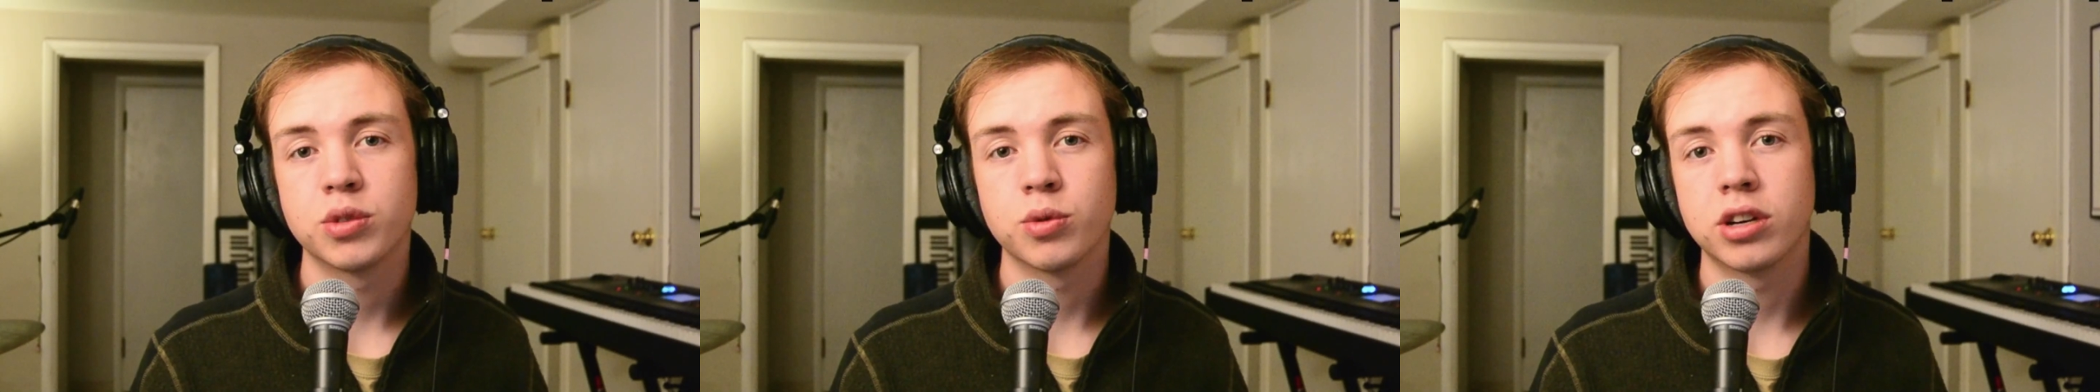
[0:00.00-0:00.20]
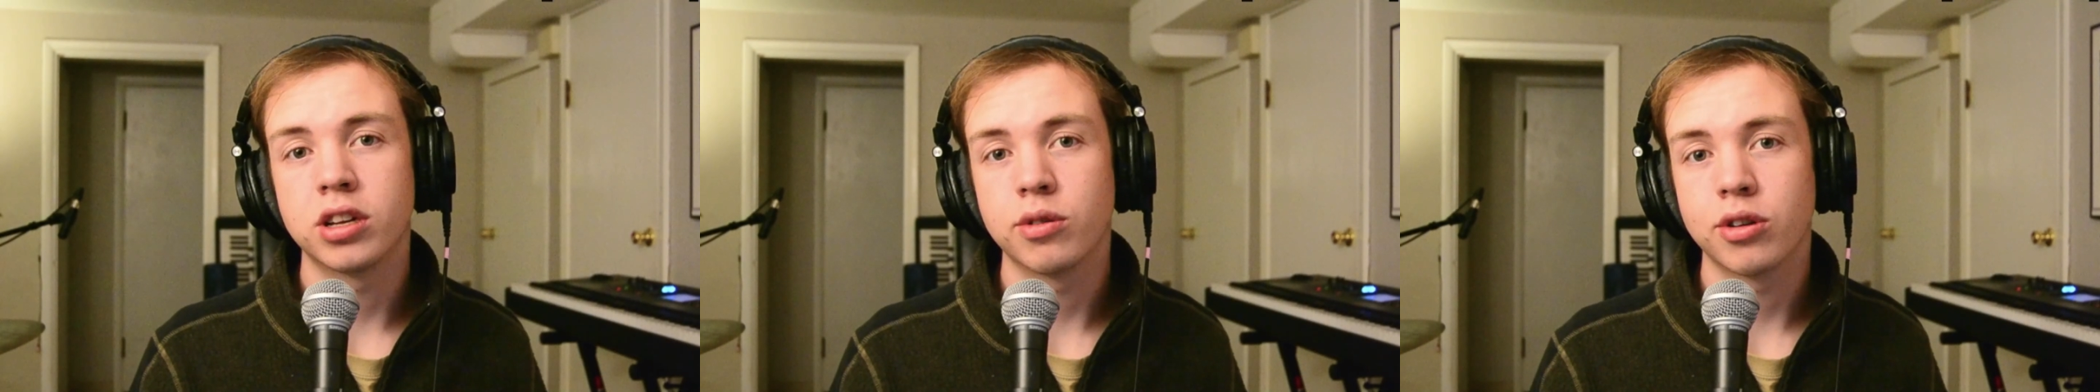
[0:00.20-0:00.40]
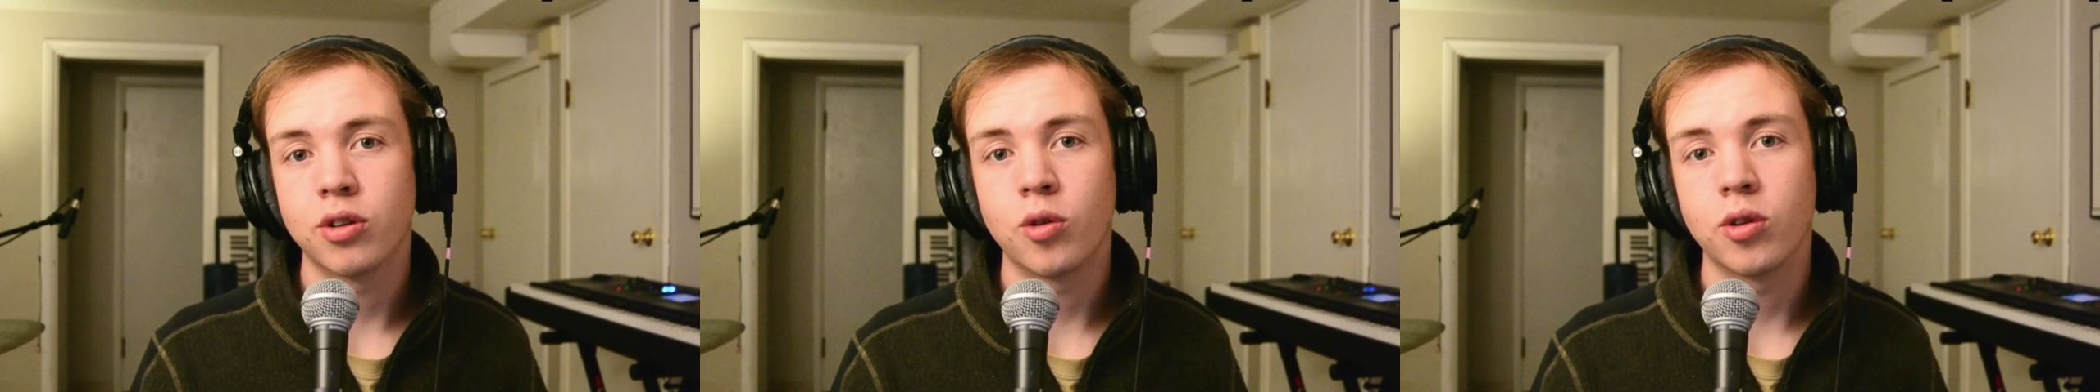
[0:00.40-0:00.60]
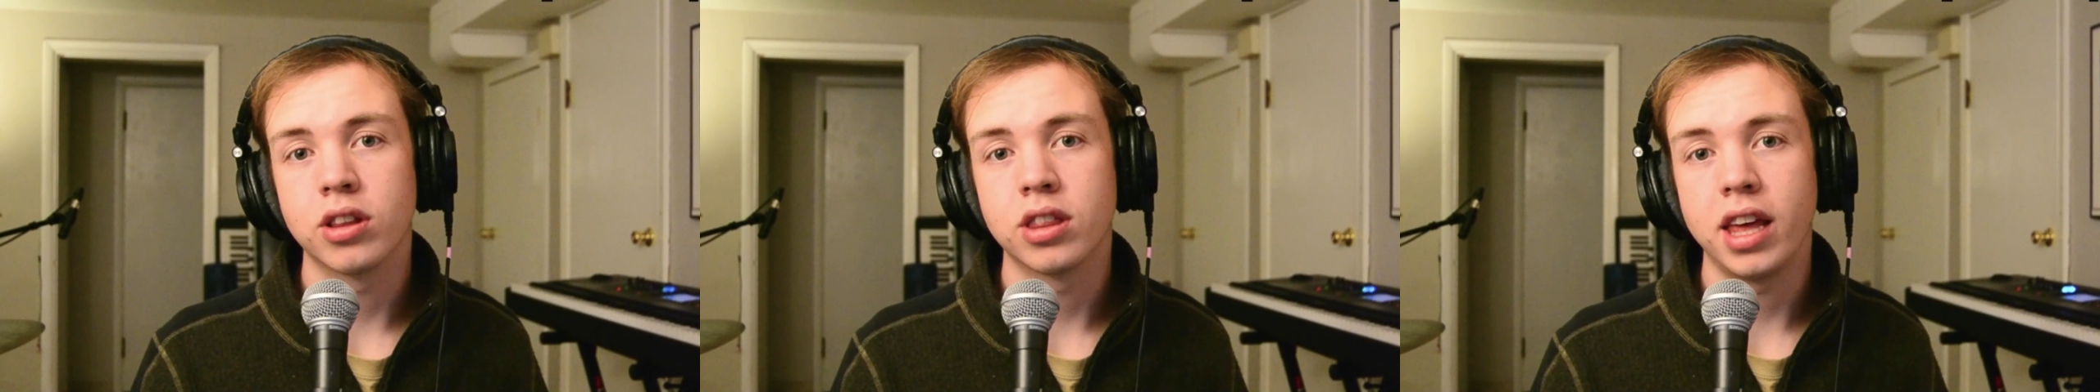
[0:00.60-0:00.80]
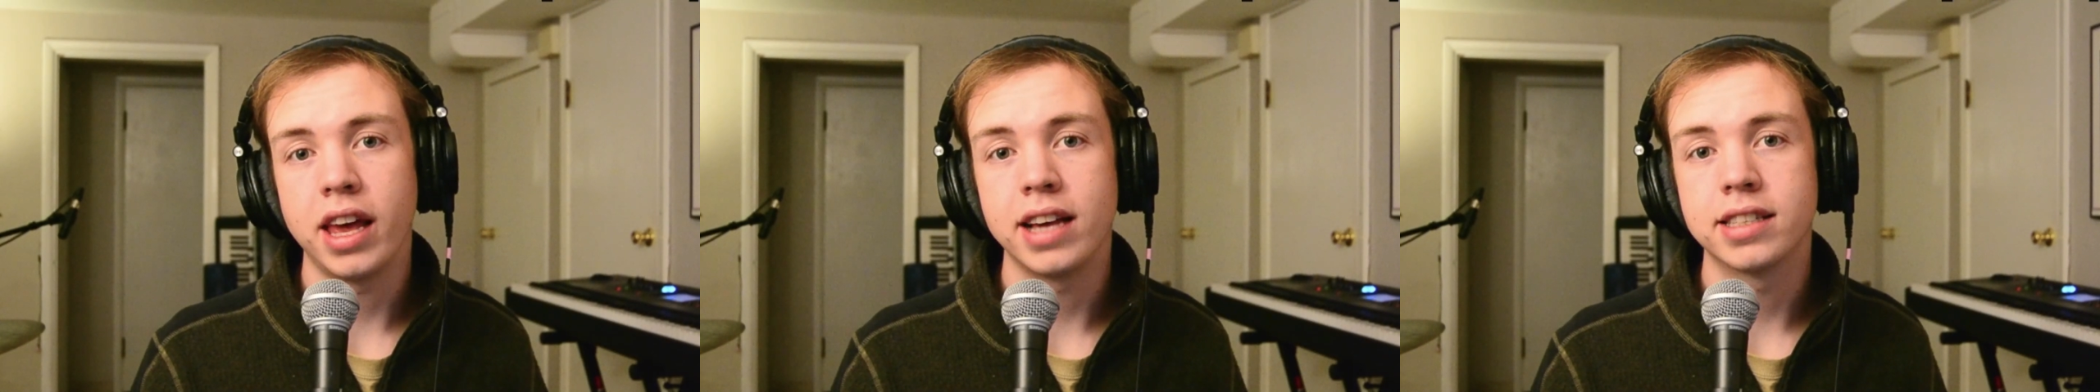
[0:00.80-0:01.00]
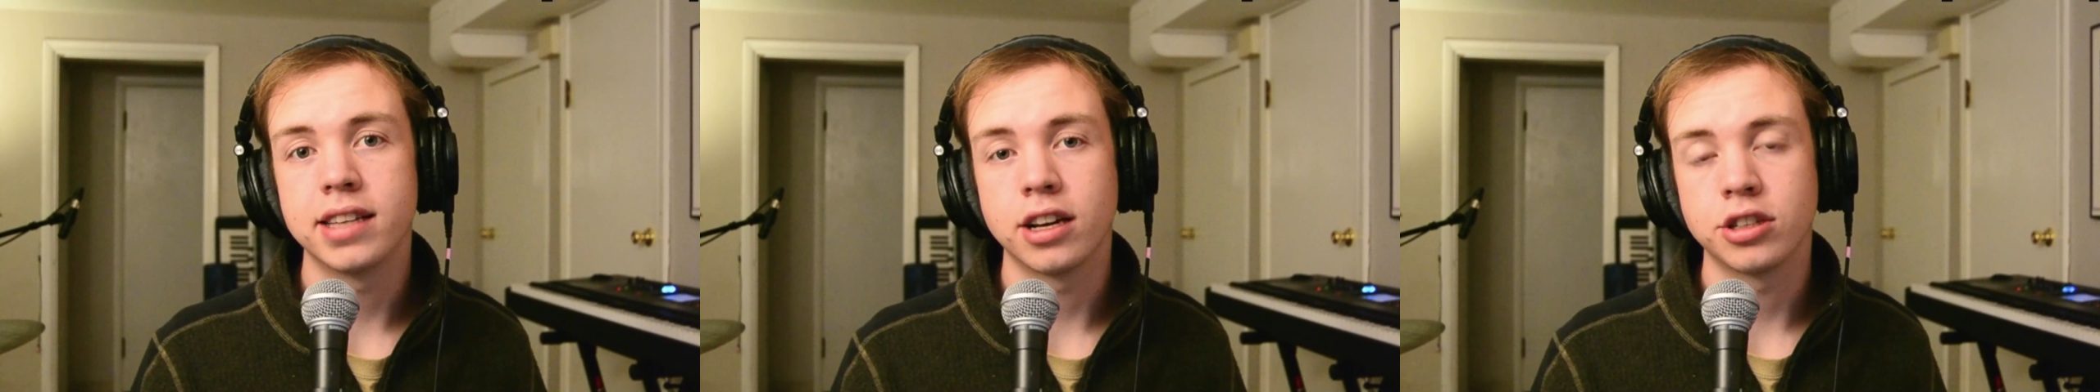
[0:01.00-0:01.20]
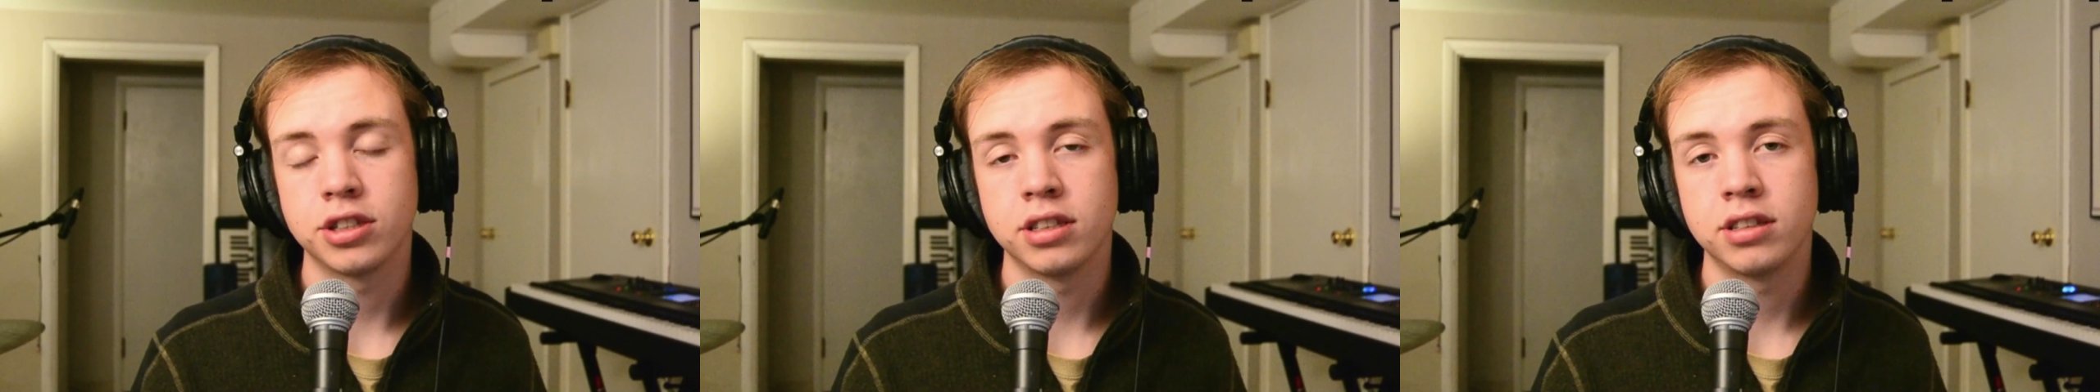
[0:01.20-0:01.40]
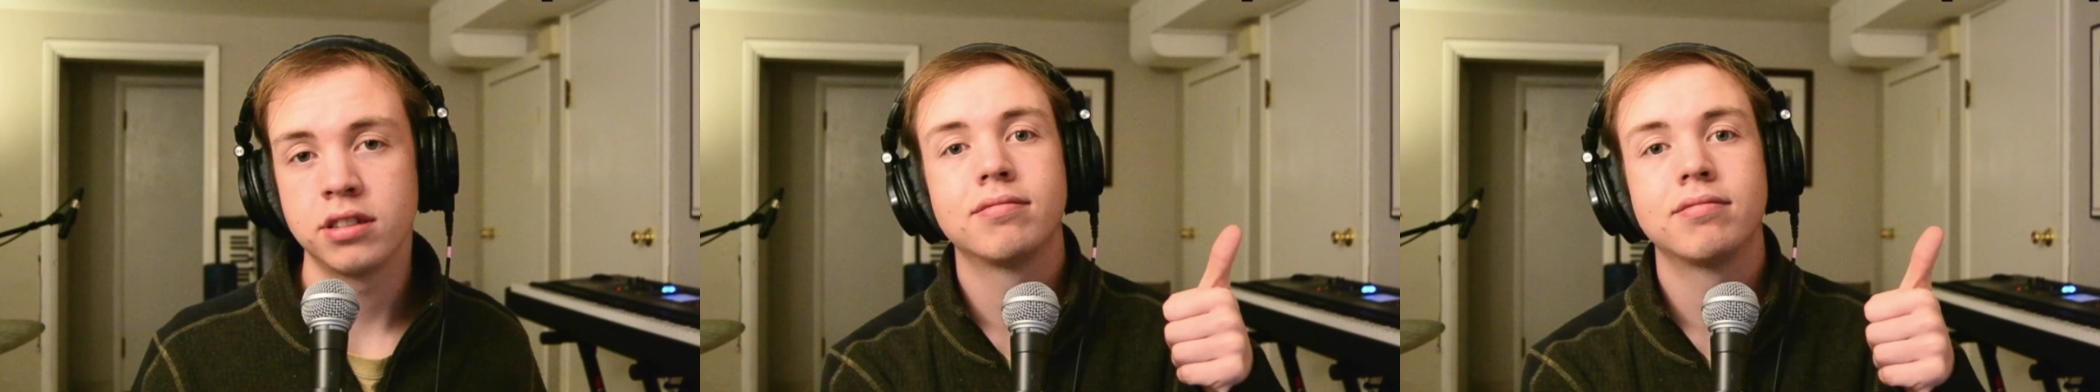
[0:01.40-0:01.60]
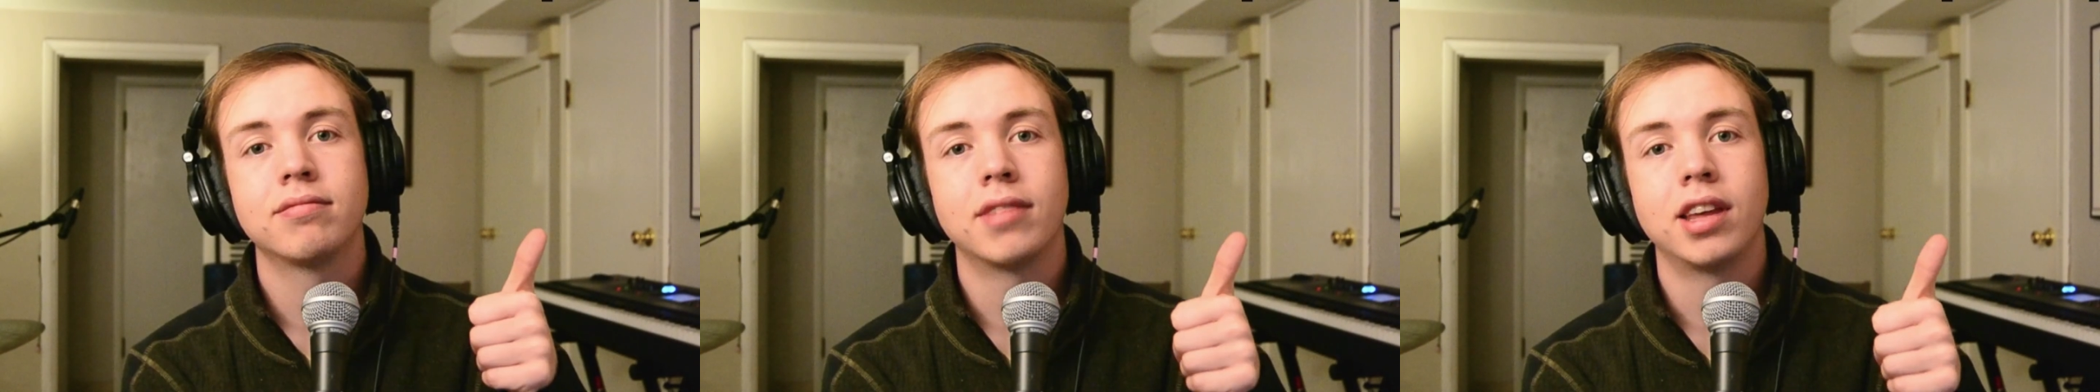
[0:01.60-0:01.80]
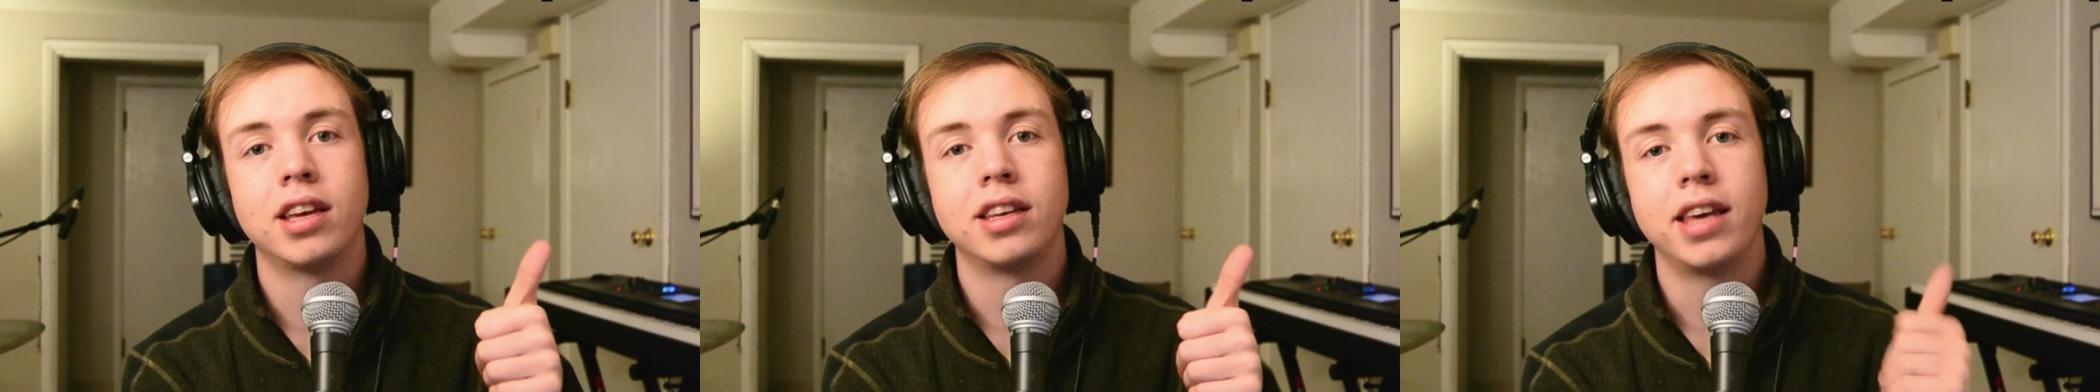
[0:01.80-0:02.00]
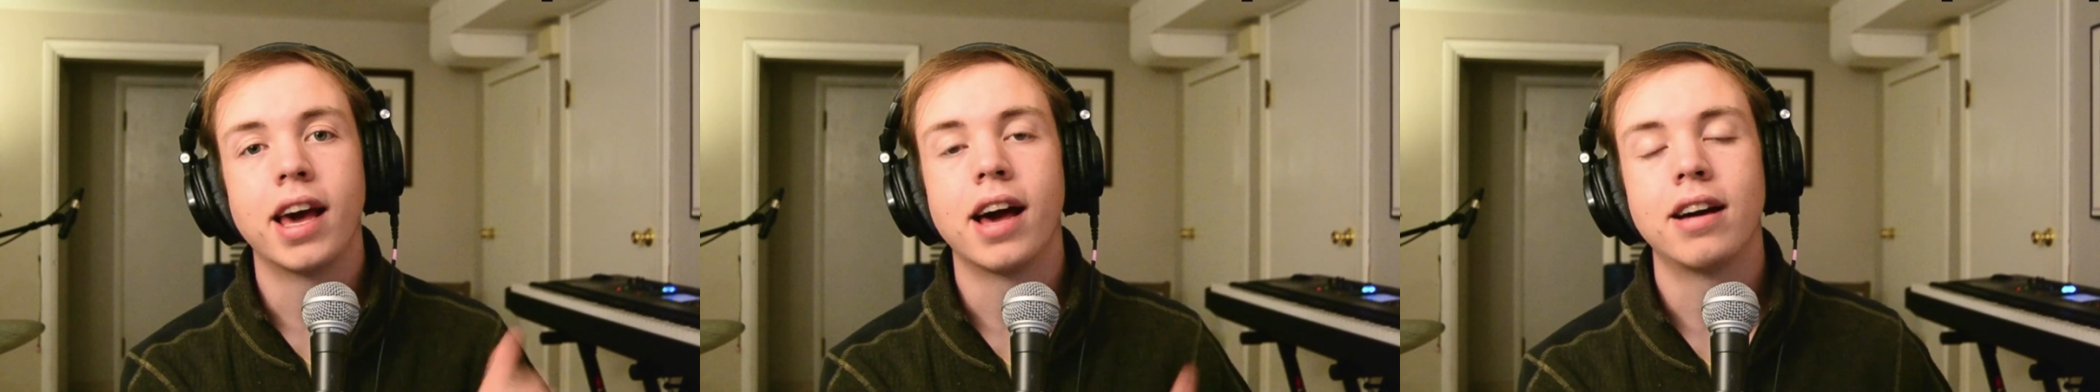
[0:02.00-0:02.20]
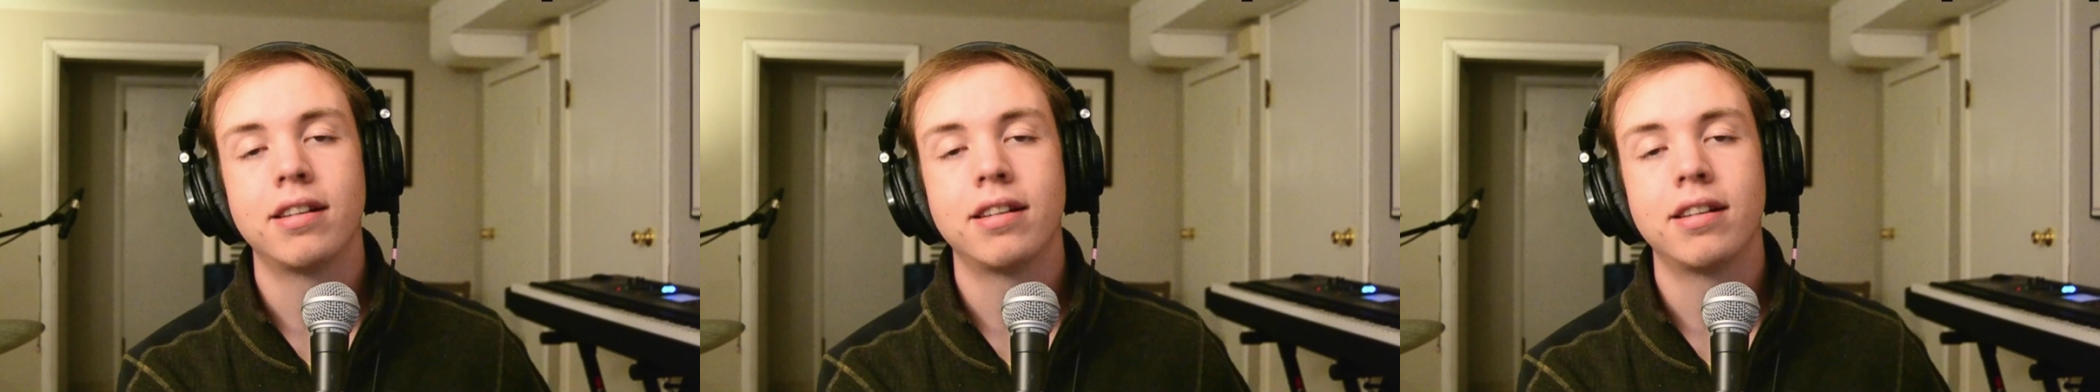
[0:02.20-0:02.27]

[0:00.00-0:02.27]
we're going to record the A section. And yeah.